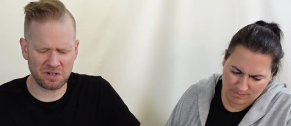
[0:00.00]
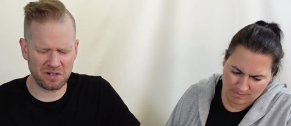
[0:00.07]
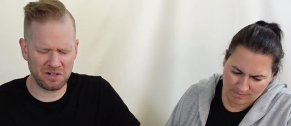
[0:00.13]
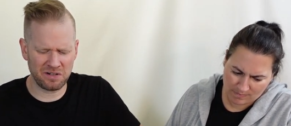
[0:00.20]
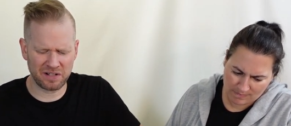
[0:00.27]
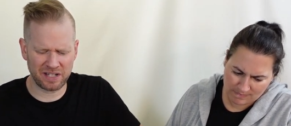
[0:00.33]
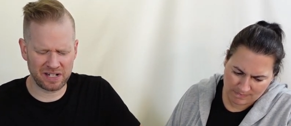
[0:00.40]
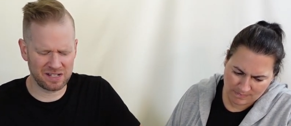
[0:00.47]

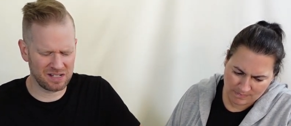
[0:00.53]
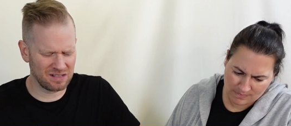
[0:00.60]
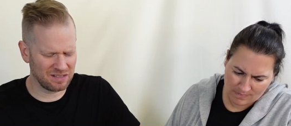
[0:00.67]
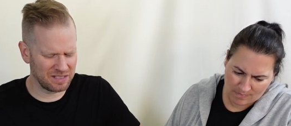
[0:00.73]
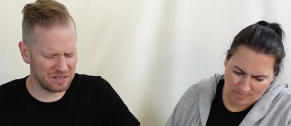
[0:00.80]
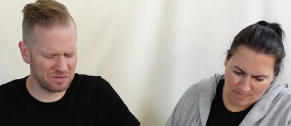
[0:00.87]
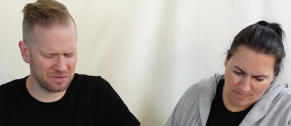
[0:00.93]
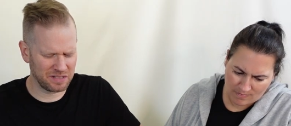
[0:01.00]
Speaker 1: wrong. It is
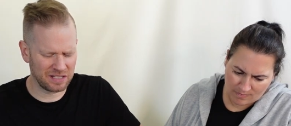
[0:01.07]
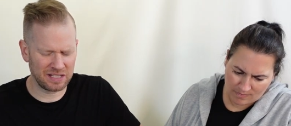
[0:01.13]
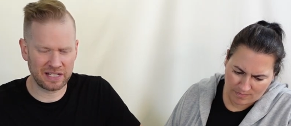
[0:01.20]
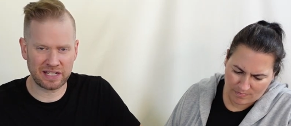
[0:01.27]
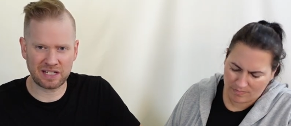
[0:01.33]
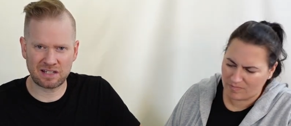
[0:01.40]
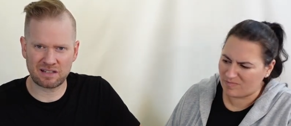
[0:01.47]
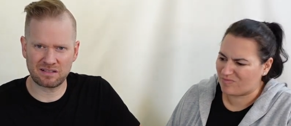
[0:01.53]
literally
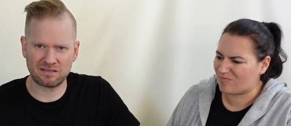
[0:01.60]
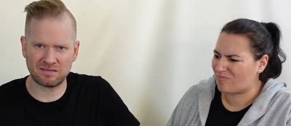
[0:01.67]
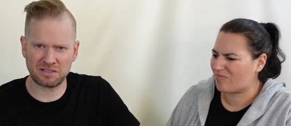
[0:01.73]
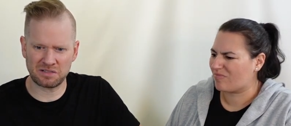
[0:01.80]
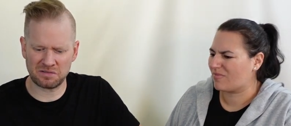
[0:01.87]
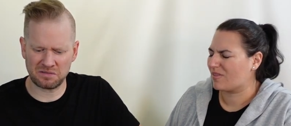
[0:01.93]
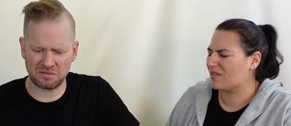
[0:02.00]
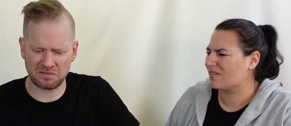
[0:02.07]
like
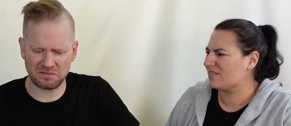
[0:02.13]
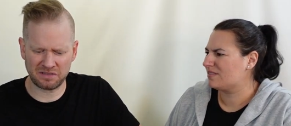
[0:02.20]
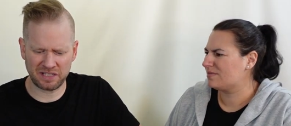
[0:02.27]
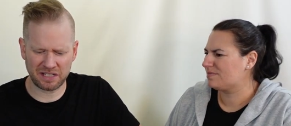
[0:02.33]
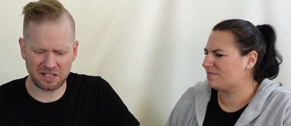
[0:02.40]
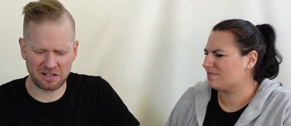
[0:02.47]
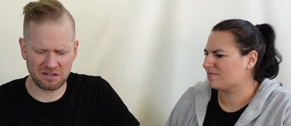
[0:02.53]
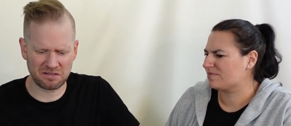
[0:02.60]
little
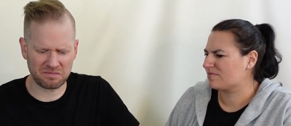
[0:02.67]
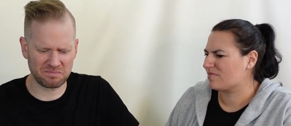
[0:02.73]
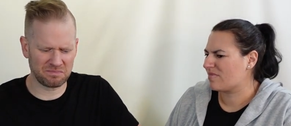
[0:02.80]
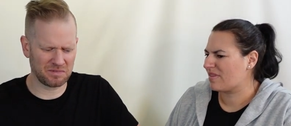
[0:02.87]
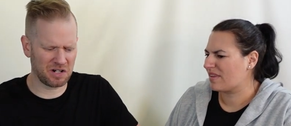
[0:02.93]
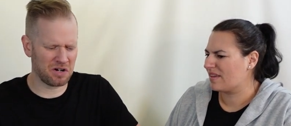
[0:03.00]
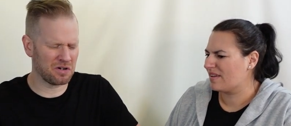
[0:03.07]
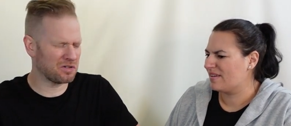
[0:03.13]
like
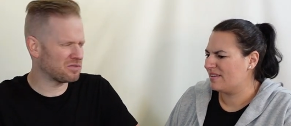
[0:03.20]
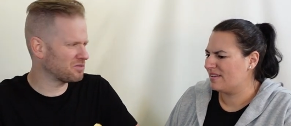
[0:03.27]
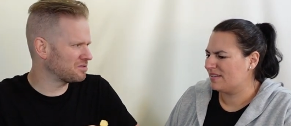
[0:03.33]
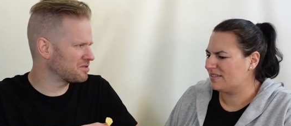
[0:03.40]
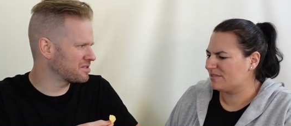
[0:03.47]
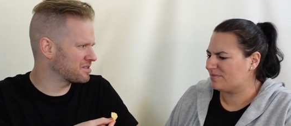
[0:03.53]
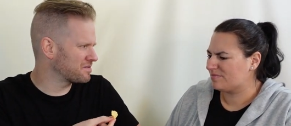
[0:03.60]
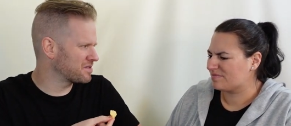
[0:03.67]

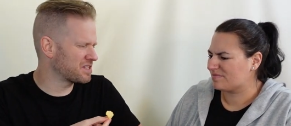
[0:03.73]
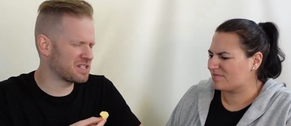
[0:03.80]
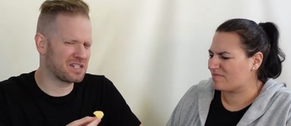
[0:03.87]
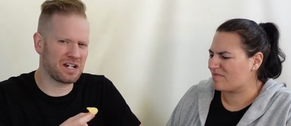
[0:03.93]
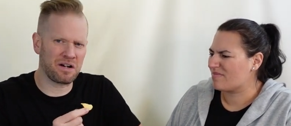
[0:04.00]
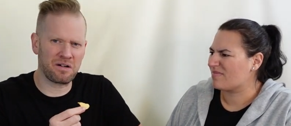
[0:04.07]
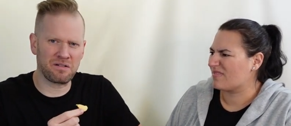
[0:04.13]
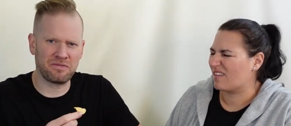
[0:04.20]
curls of
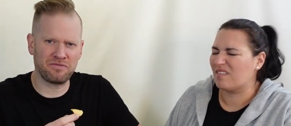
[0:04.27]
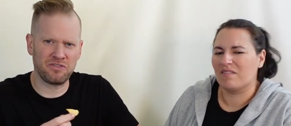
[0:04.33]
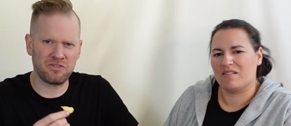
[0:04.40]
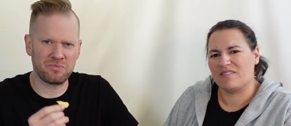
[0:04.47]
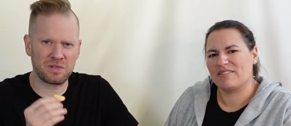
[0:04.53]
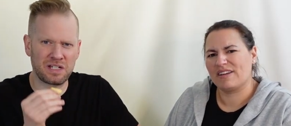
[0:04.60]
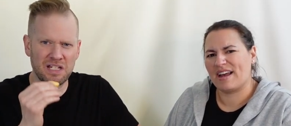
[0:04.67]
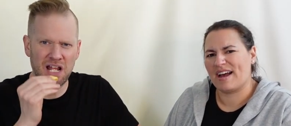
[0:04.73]

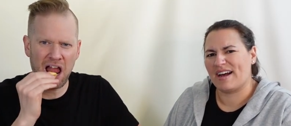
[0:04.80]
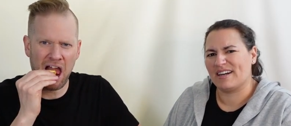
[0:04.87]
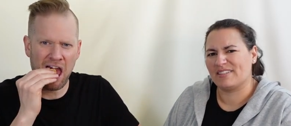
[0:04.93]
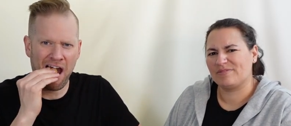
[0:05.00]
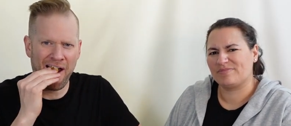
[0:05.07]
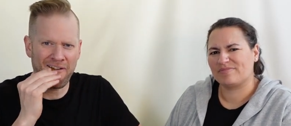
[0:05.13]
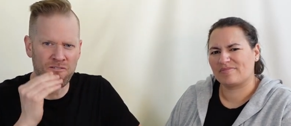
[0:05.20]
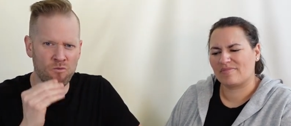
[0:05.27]
styrofoam. Yeah.
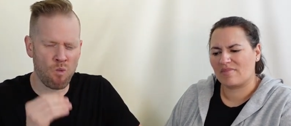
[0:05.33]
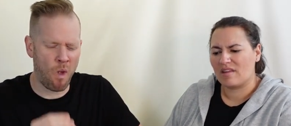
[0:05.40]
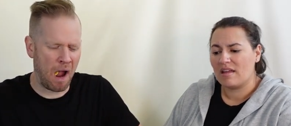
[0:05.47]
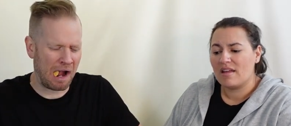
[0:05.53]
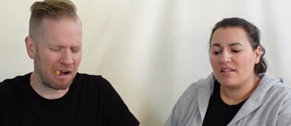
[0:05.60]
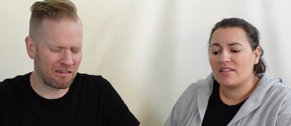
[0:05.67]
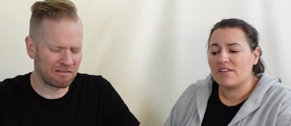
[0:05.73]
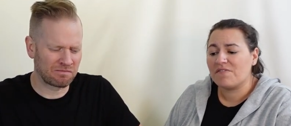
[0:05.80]

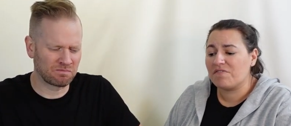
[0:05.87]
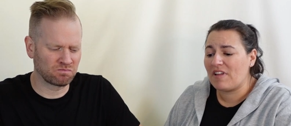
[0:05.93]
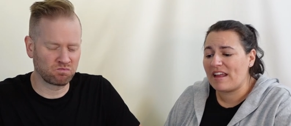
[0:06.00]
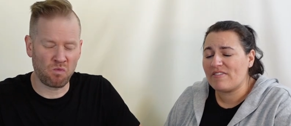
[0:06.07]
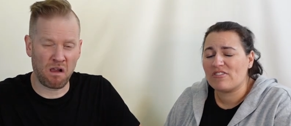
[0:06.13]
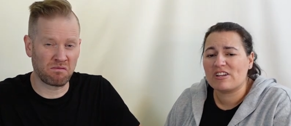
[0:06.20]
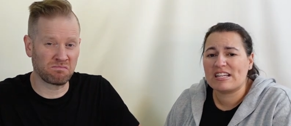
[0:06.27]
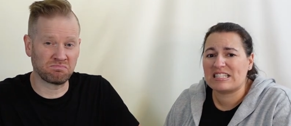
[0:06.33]
Speaker 2: The
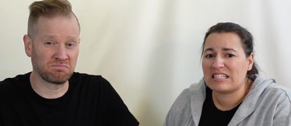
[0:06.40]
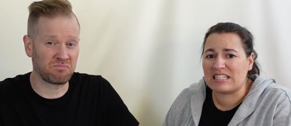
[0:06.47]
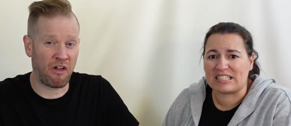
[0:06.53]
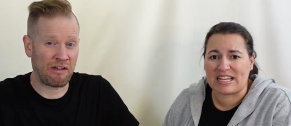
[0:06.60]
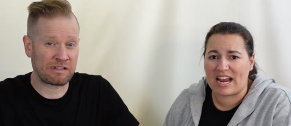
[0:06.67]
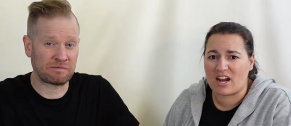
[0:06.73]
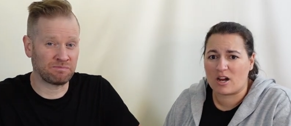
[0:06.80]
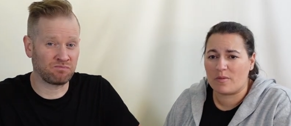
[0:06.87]
flavor
Speaker 1: isn't
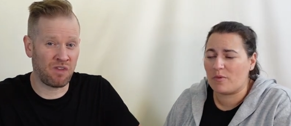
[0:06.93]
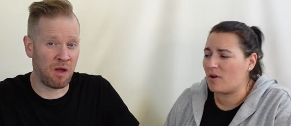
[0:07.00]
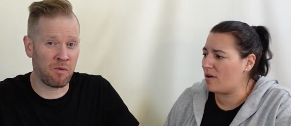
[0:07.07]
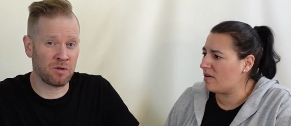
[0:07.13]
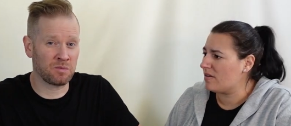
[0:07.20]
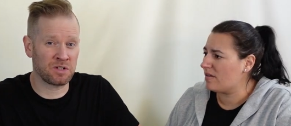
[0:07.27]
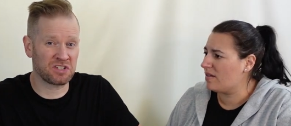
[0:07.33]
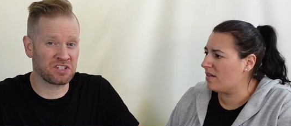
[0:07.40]
terrible. That
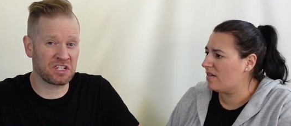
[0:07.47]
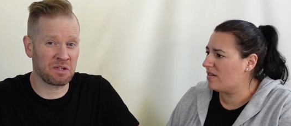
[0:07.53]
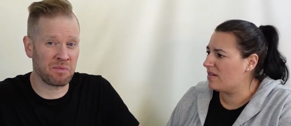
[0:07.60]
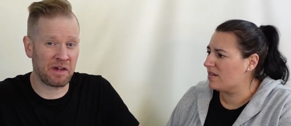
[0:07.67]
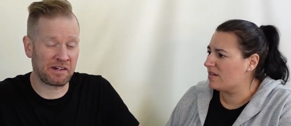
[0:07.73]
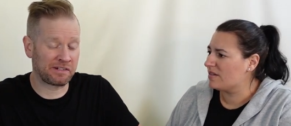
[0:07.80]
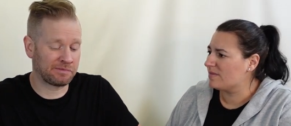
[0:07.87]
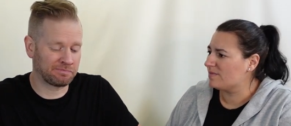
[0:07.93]
one wasn't any
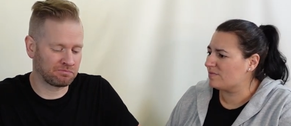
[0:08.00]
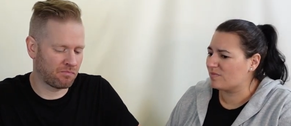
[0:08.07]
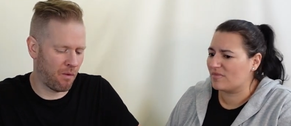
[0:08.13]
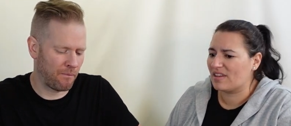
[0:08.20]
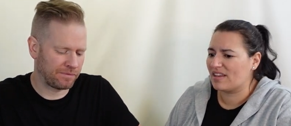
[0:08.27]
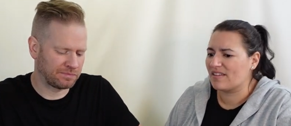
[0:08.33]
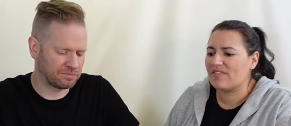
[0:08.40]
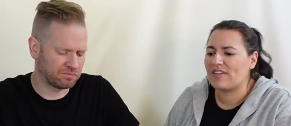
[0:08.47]
better.
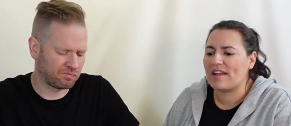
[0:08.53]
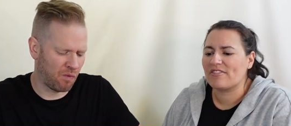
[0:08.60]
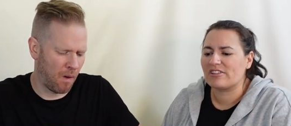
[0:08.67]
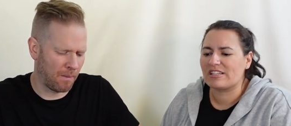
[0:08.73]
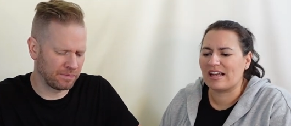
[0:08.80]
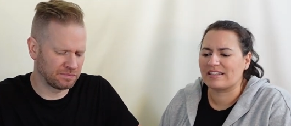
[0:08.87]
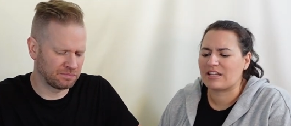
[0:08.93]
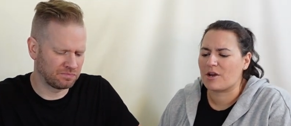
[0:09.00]
Speaker 2: The flavor's
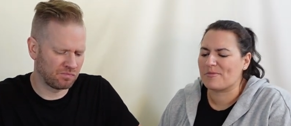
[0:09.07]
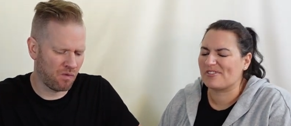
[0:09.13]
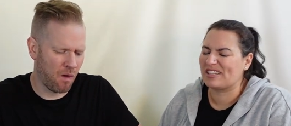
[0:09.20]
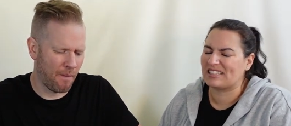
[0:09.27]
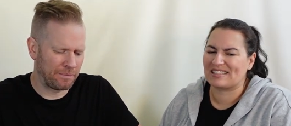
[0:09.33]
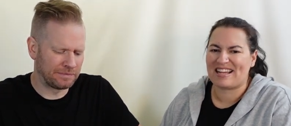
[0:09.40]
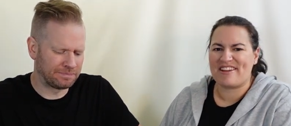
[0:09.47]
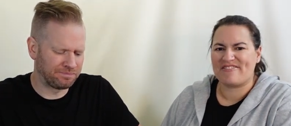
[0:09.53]
not terrible.
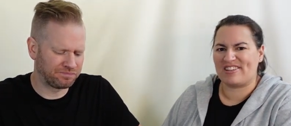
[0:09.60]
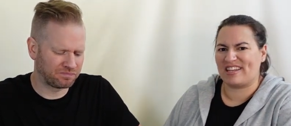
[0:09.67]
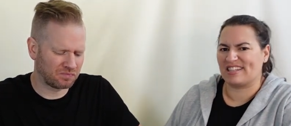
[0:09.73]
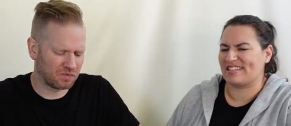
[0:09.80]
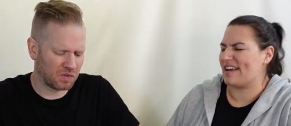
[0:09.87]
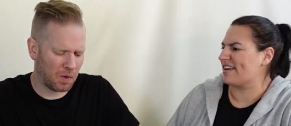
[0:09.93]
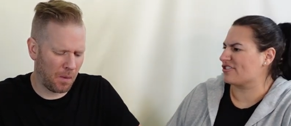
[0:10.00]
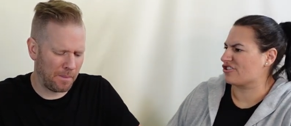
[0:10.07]
It's definitely a
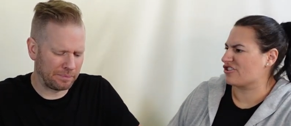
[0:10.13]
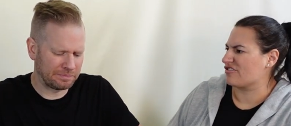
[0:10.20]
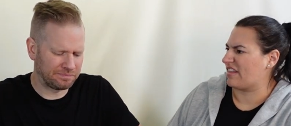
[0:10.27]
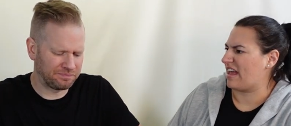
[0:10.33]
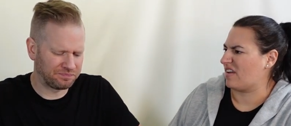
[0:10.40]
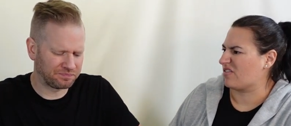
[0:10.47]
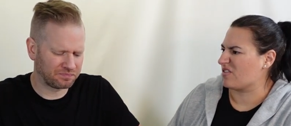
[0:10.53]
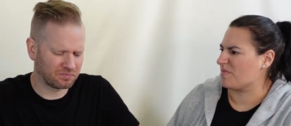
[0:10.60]
texture
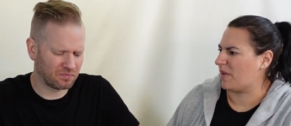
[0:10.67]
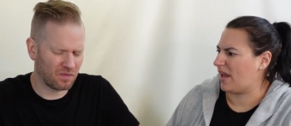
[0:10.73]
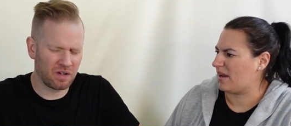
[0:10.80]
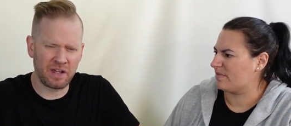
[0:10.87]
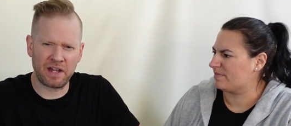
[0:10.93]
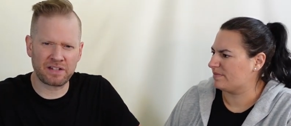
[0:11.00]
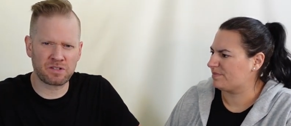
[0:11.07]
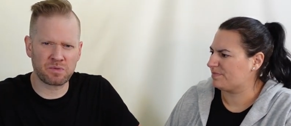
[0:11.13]
thing for me.
Speaker 1: Yeah,